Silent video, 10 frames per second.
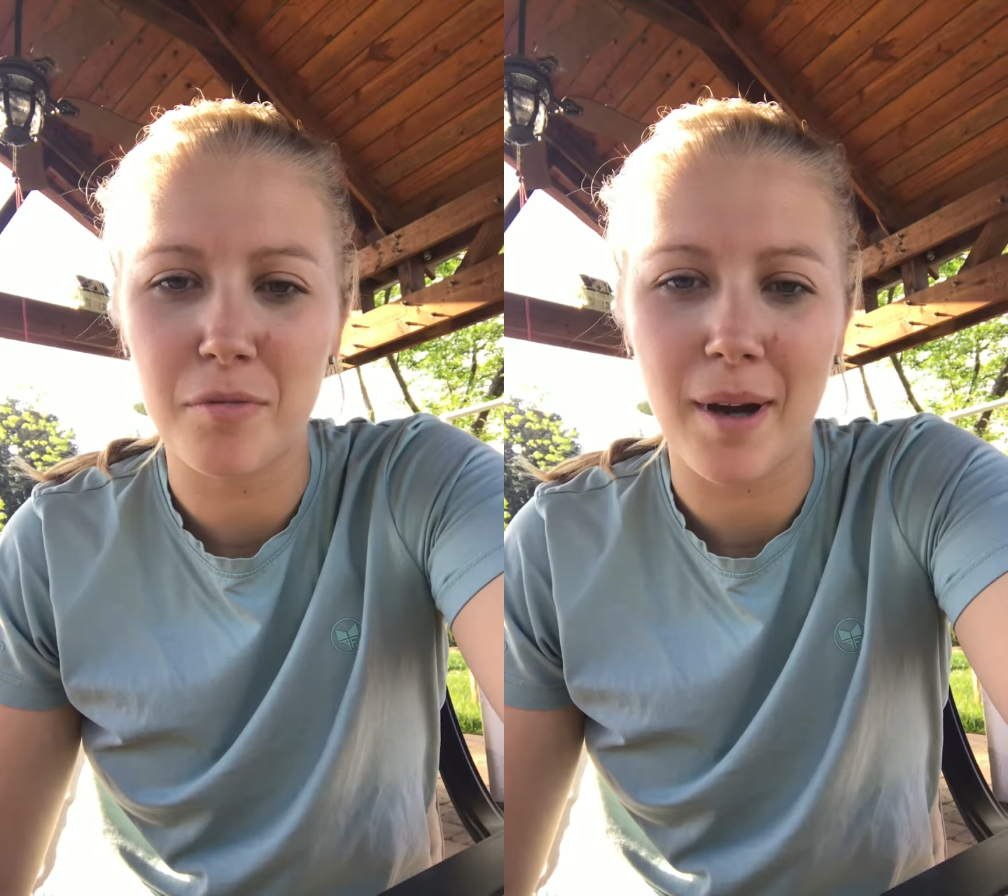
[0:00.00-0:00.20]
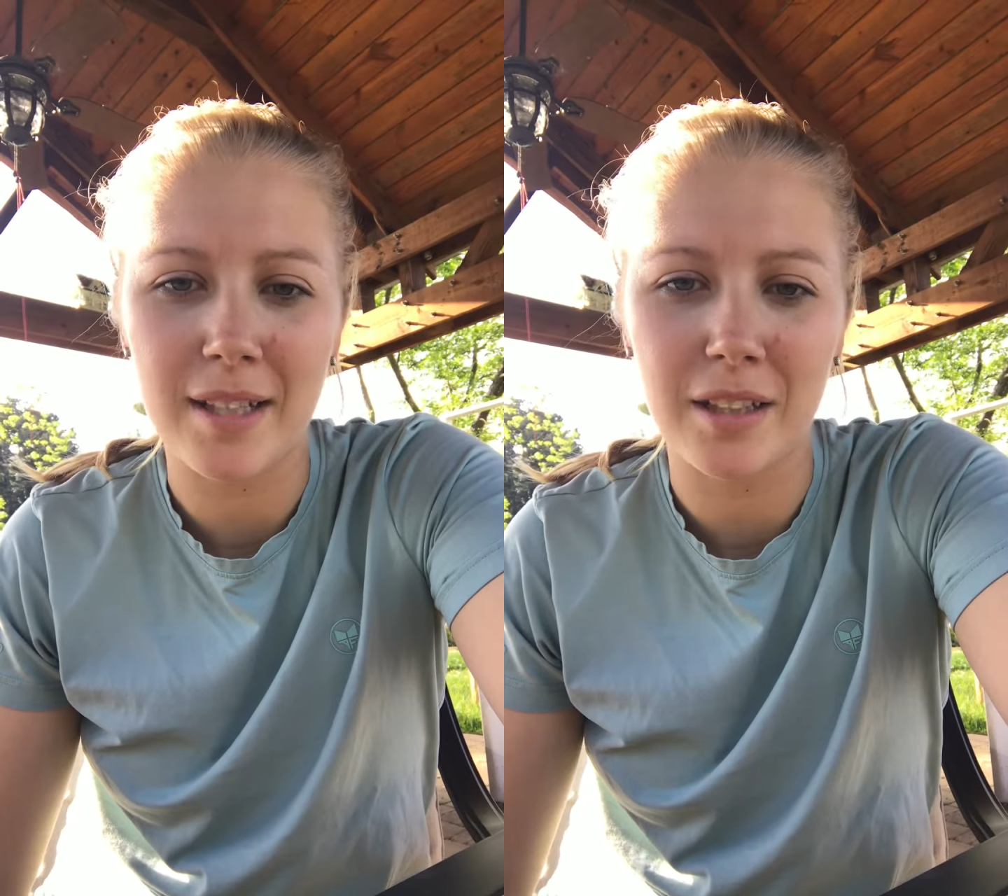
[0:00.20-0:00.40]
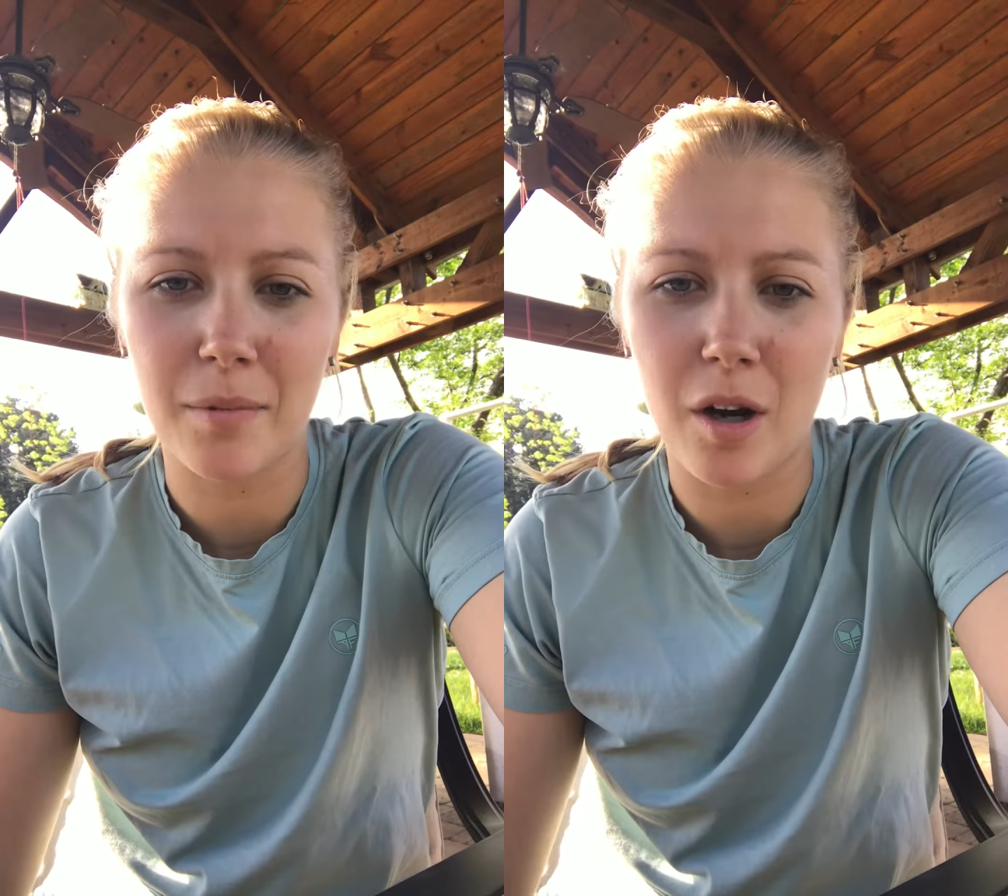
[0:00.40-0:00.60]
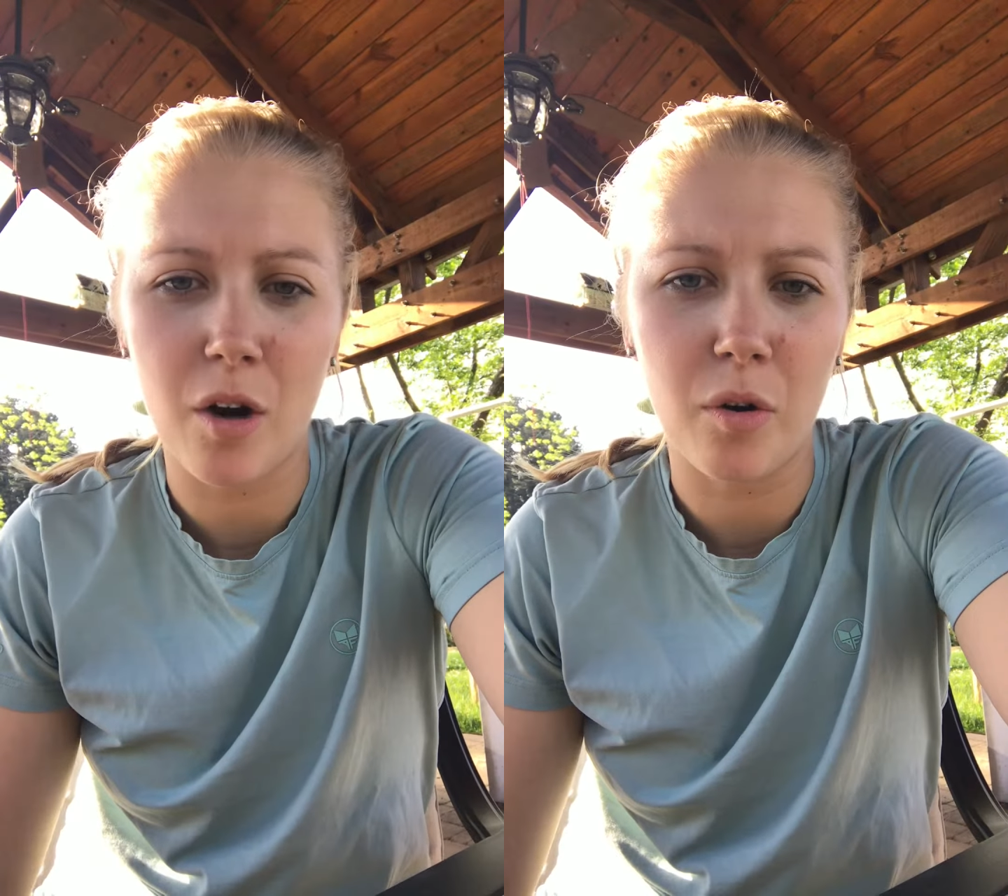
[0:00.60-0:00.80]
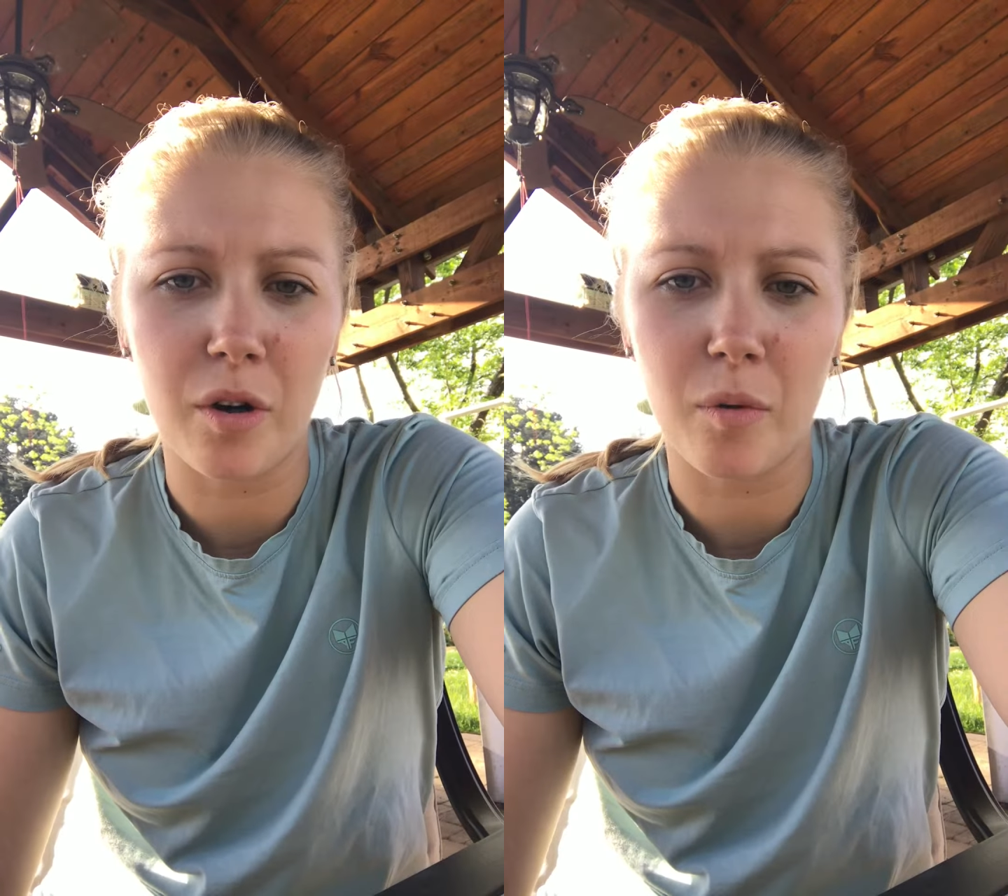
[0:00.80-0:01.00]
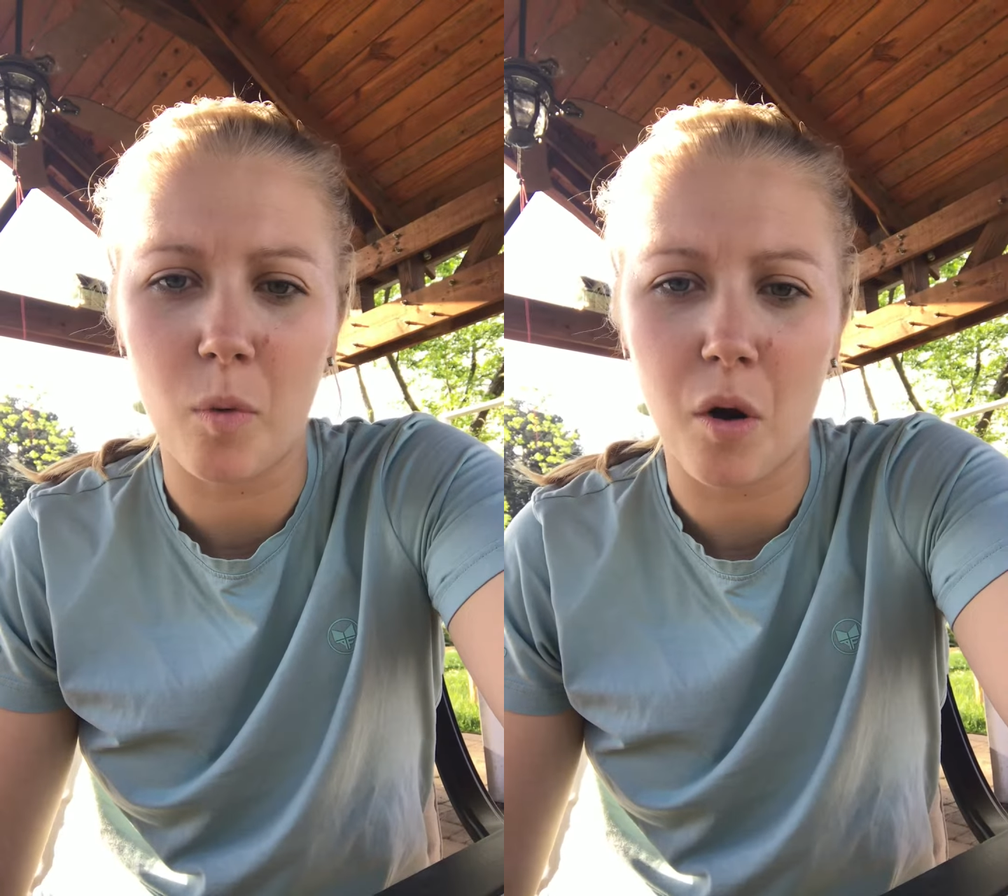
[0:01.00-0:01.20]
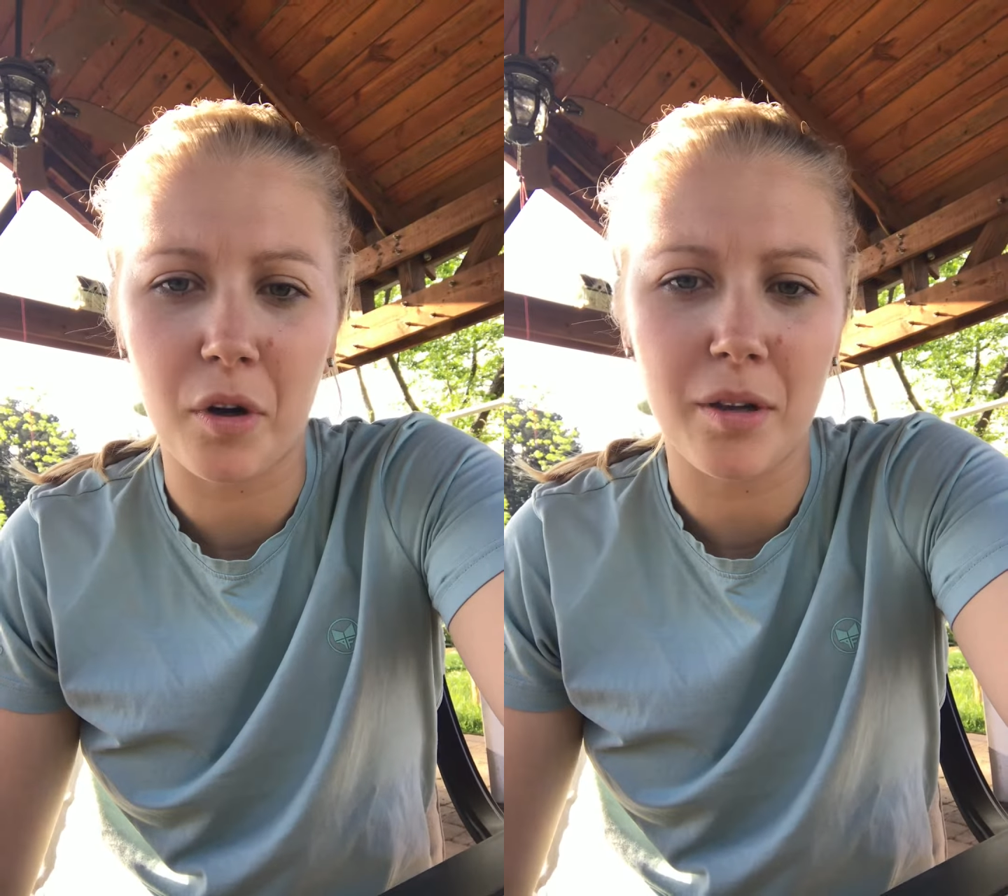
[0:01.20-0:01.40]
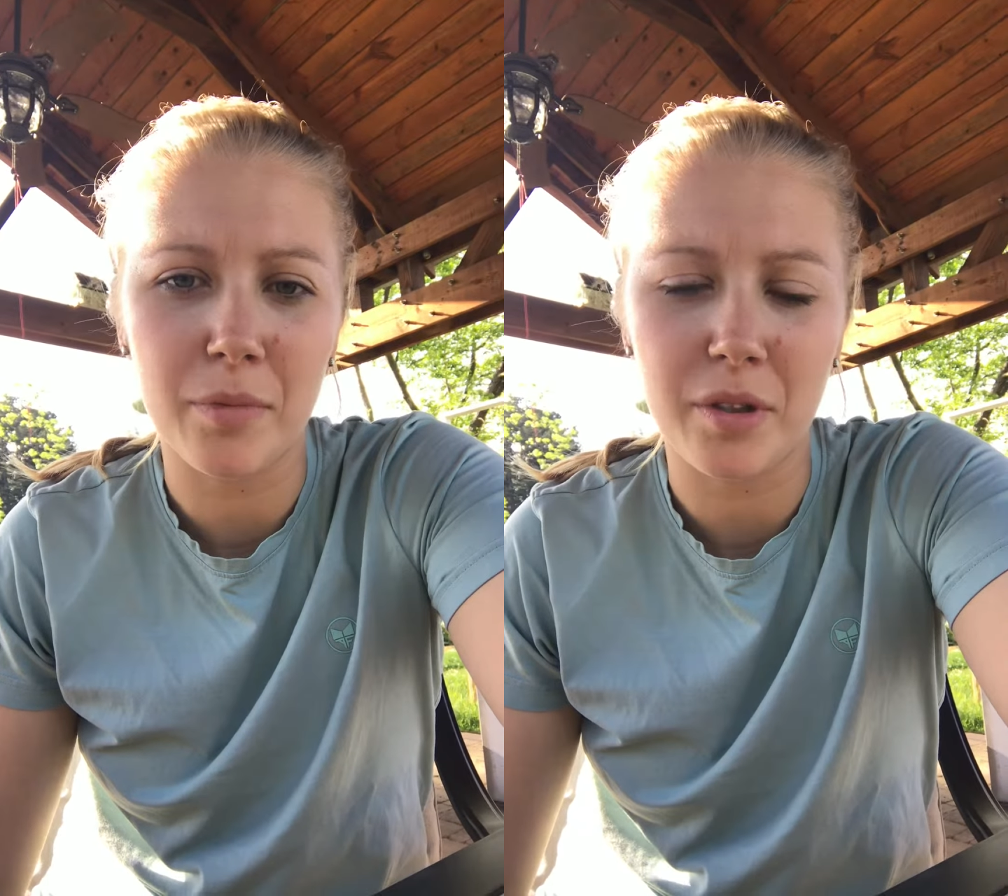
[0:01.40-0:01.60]
basketball or
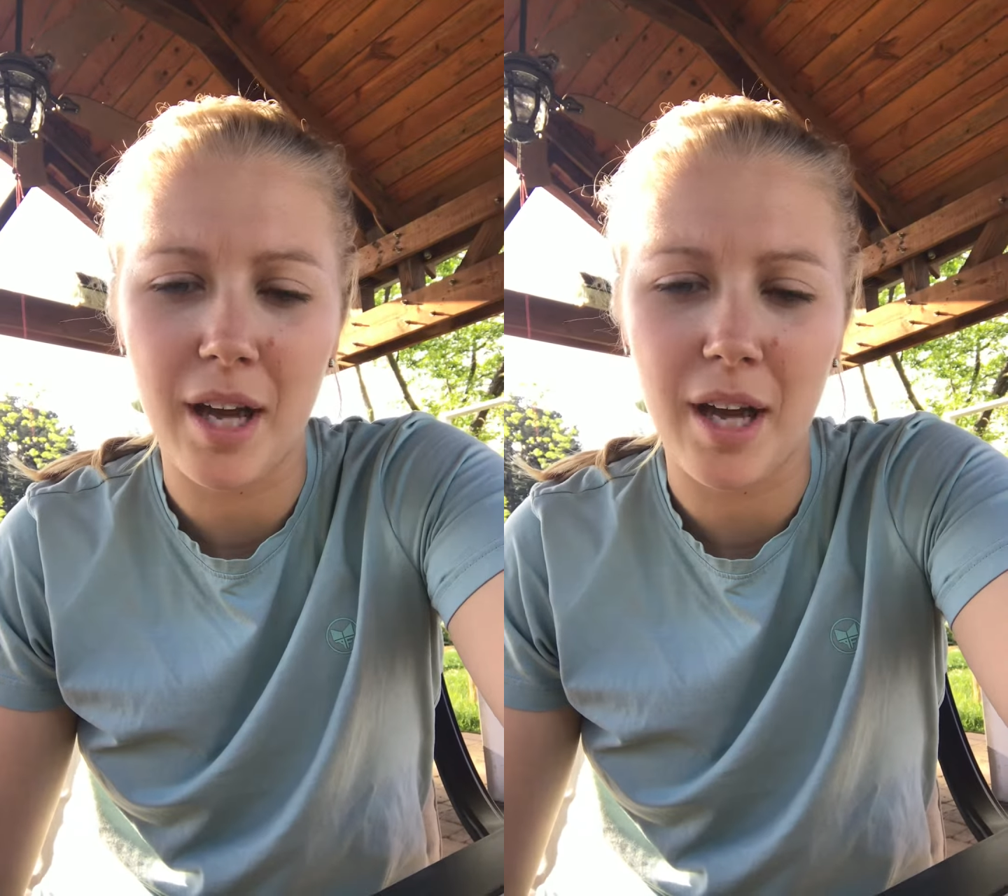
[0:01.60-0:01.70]
walking but